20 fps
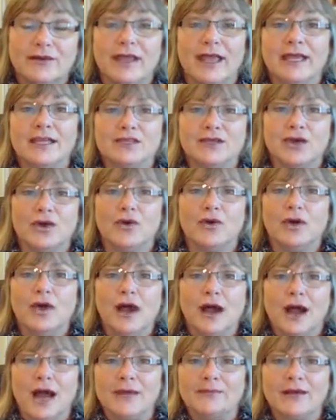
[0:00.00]
Okay, so
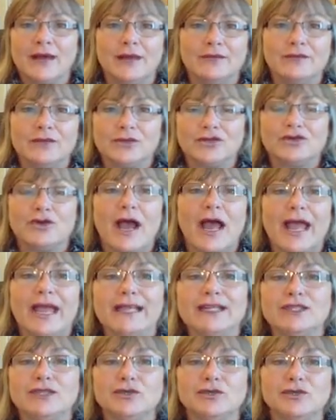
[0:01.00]
I'm not out there
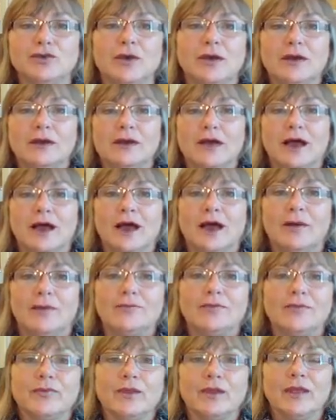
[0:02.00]
trying to
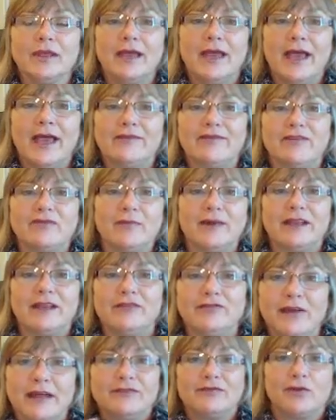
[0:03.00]
have everybody
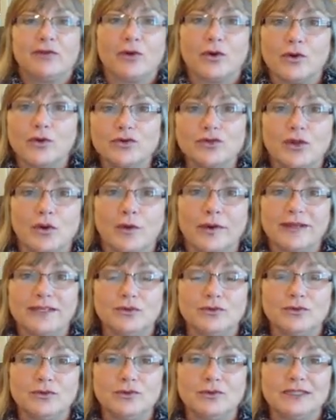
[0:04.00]
fight for who's going
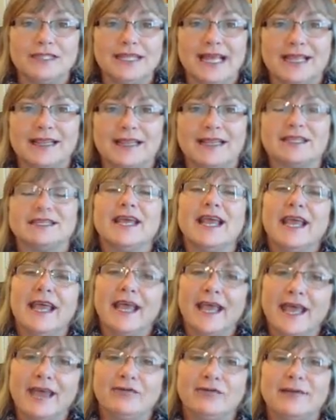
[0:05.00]
to get this.
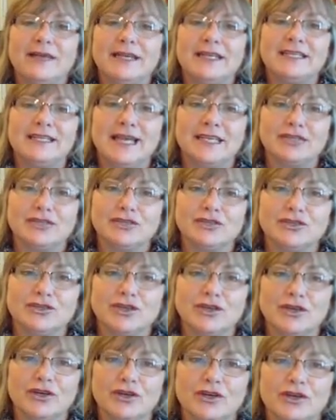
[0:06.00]
Everybody takes their
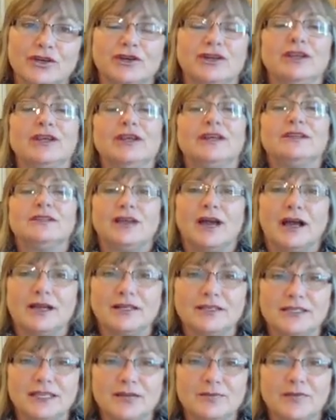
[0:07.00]
turn,
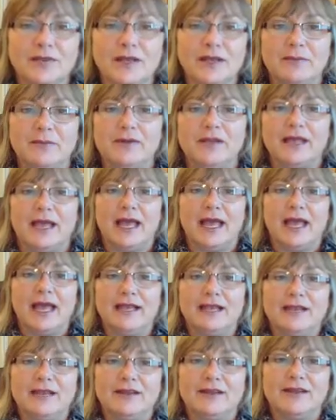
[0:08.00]
talks to the people,
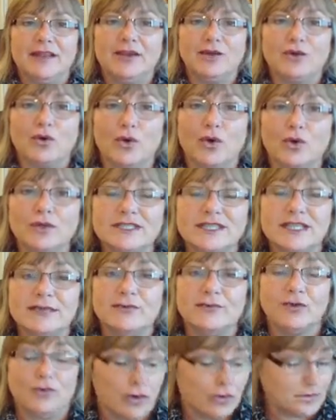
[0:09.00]
and then your whole
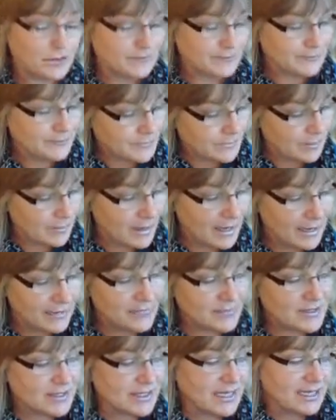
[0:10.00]
team grows.
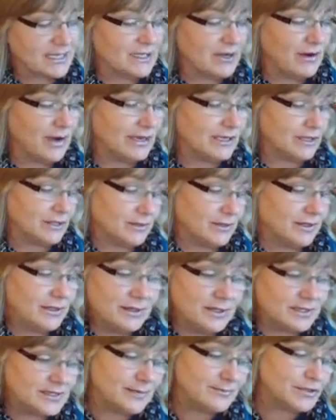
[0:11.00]
Okay, so that's how I do it.
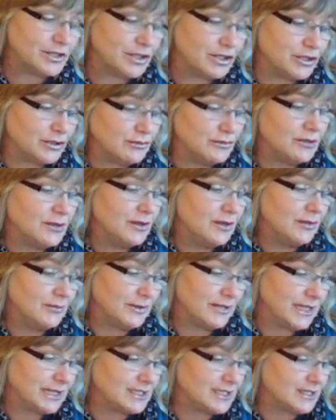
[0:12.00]
It's up to you,
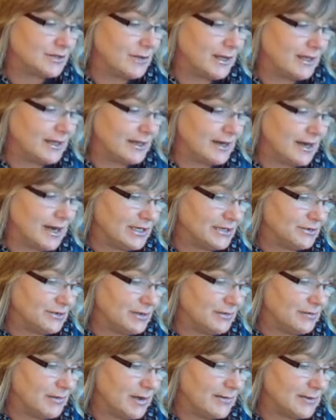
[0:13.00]
but that's the way that I do
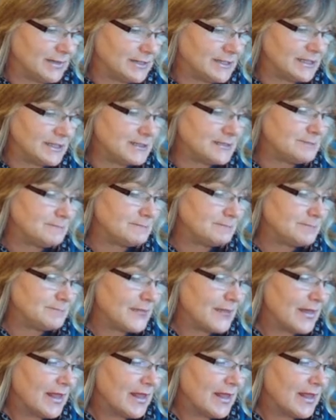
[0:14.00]
it in my business.